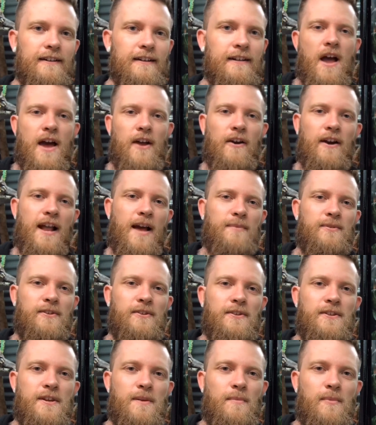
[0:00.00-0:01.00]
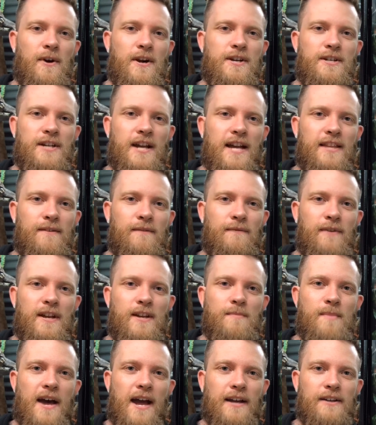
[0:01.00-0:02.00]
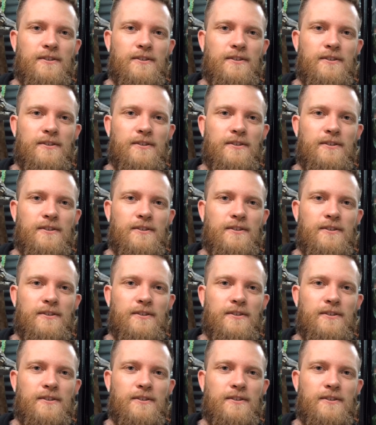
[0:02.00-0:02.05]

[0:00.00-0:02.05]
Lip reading: And I'd absolutely appreciate the feedback